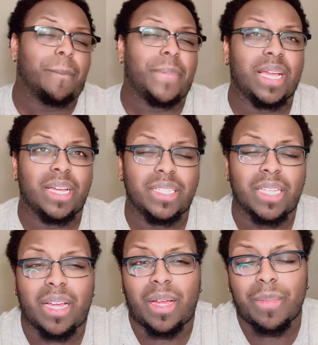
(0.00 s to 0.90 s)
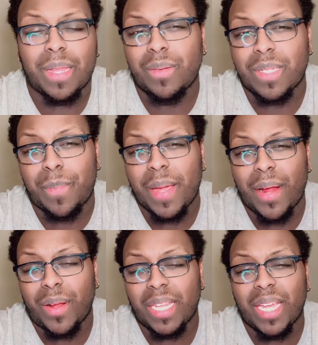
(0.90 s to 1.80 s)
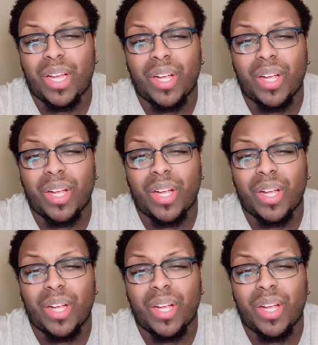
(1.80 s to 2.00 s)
because there was apparently a